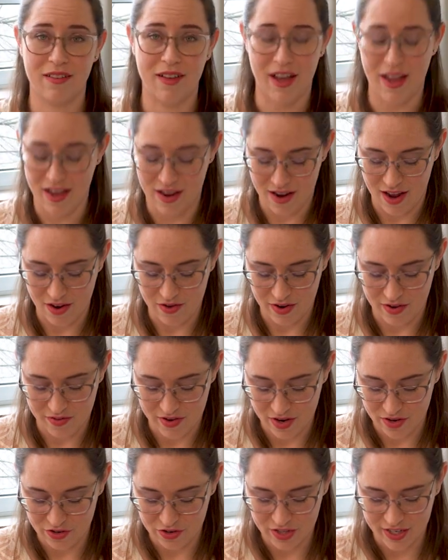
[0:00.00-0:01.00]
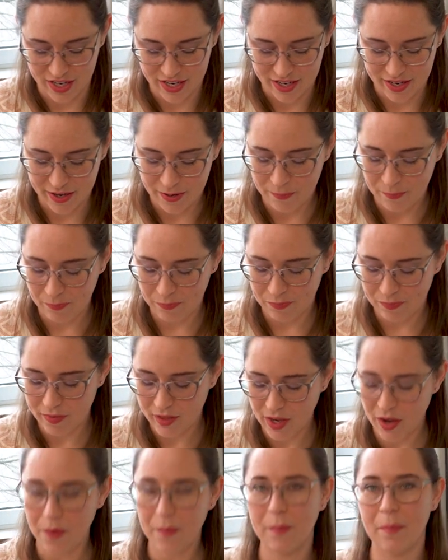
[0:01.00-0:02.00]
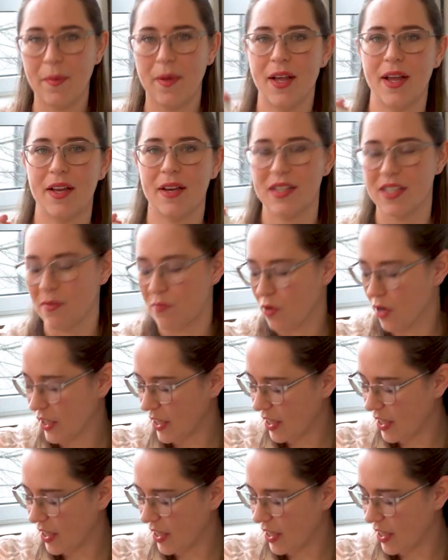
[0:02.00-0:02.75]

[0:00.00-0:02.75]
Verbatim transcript: I don't even understand it. Oh, and some more